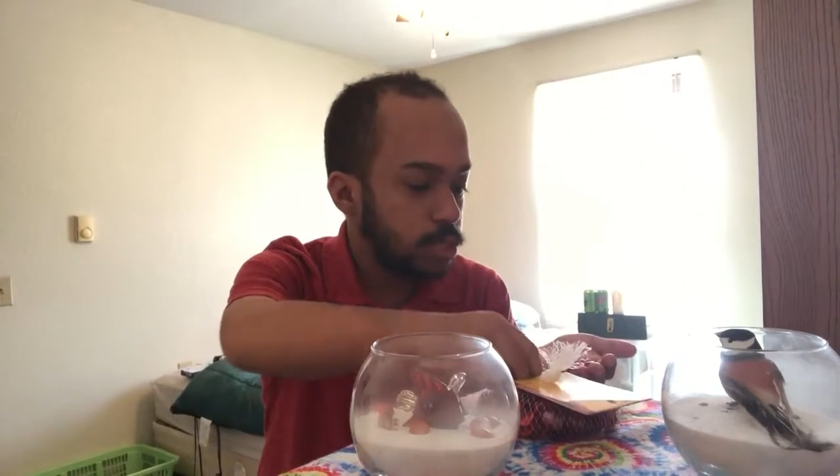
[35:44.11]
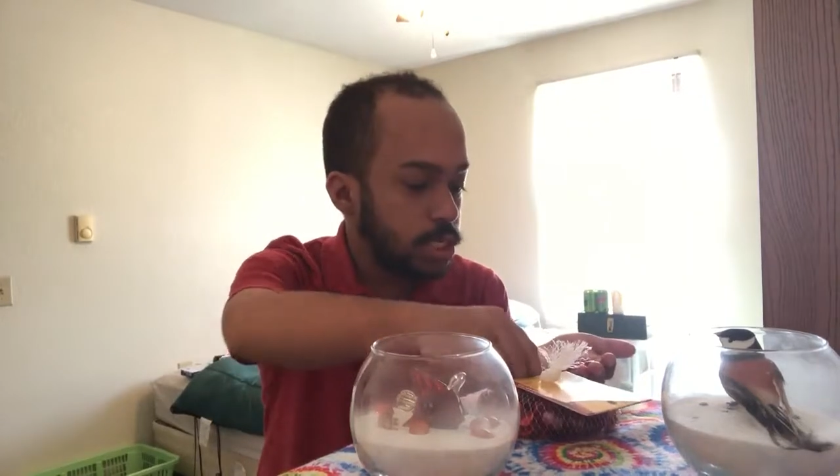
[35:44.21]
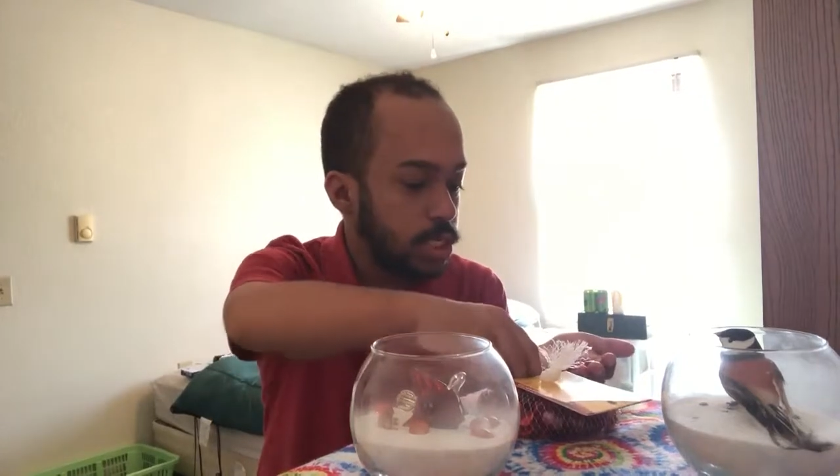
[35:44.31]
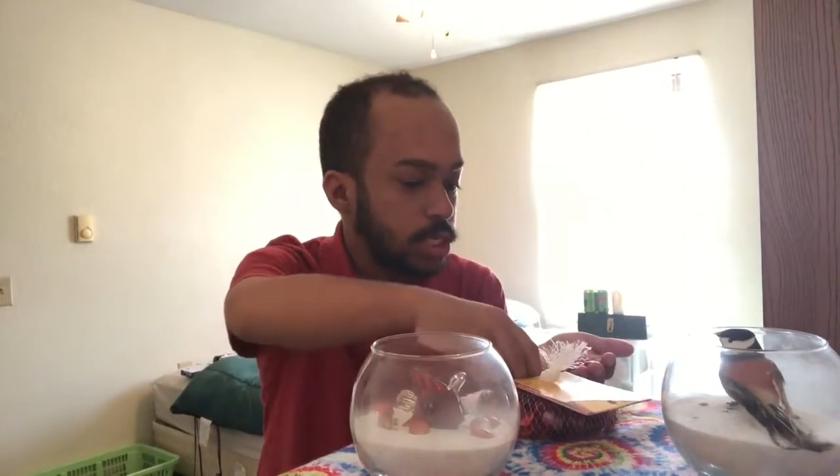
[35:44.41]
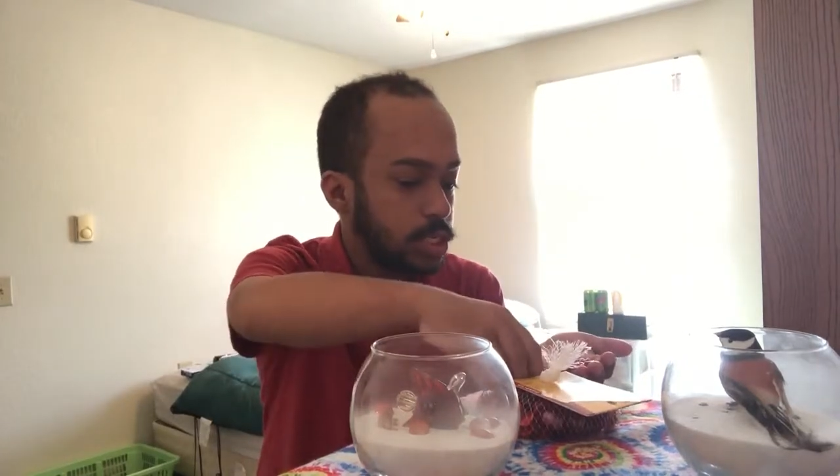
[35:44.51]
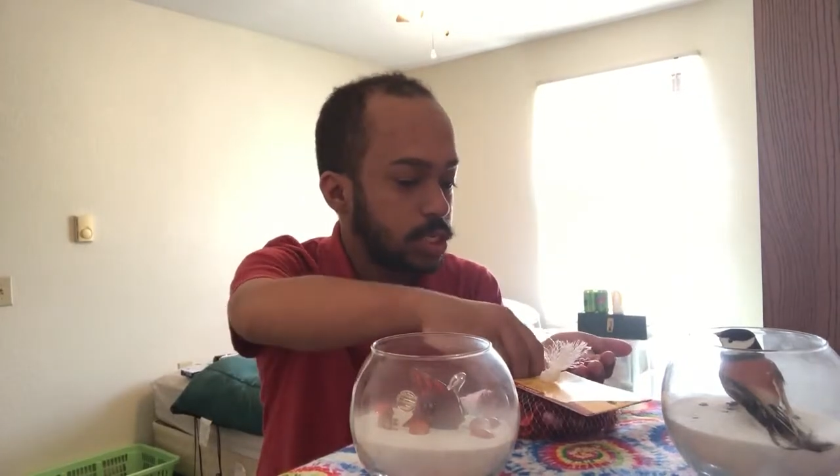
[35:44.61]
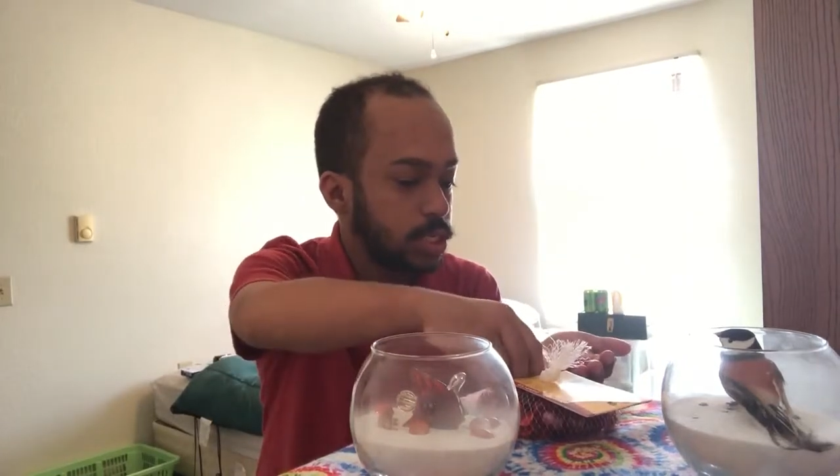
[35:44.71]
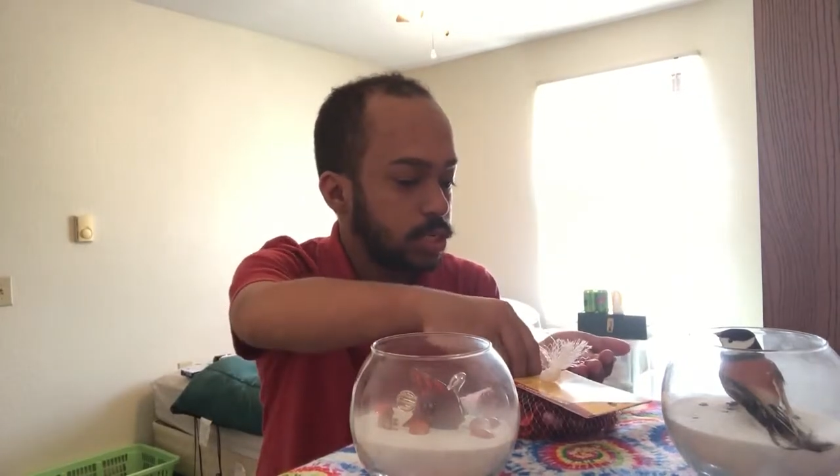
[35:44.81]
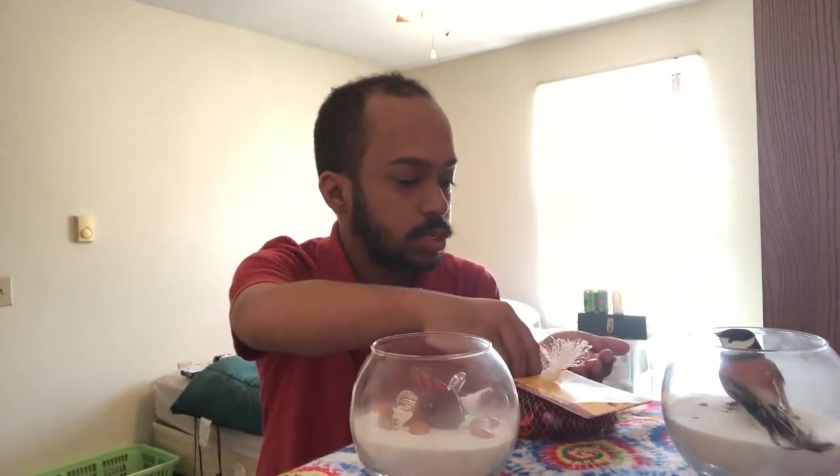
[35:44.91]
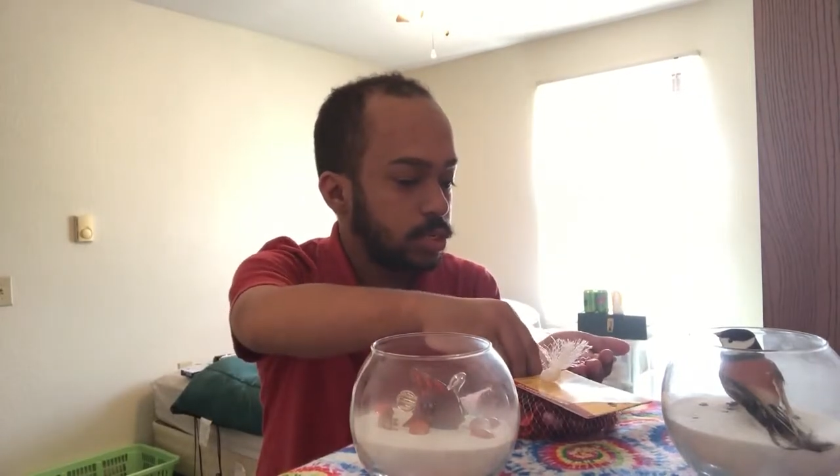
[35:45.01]
6 in
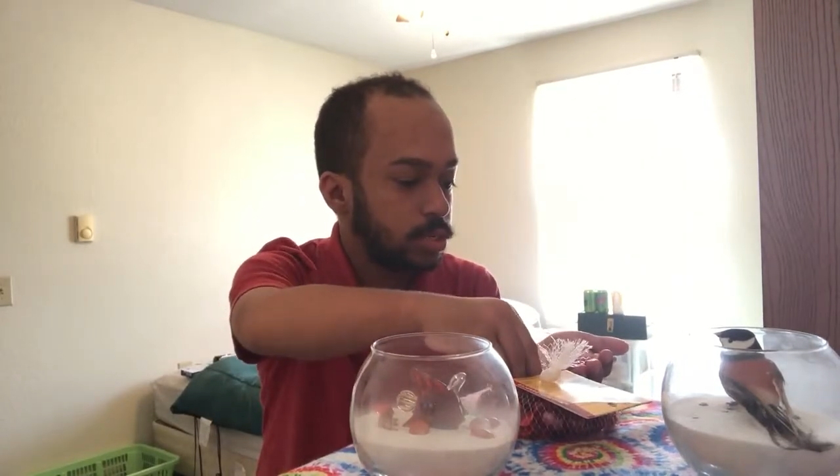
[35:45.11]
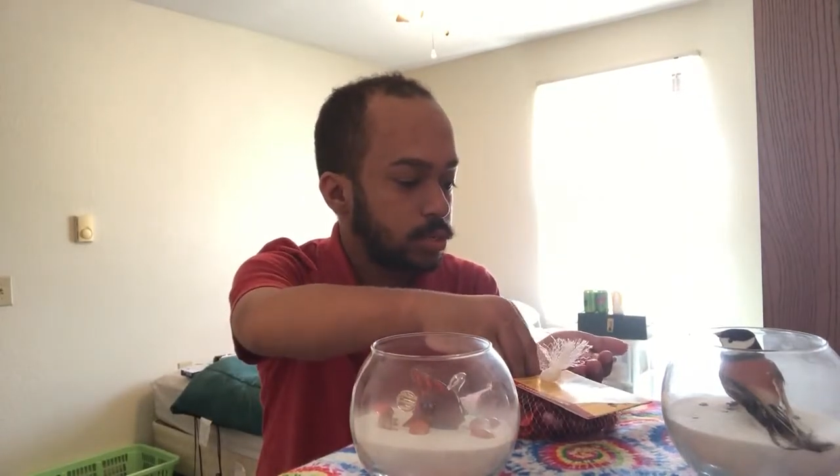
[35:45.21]
there.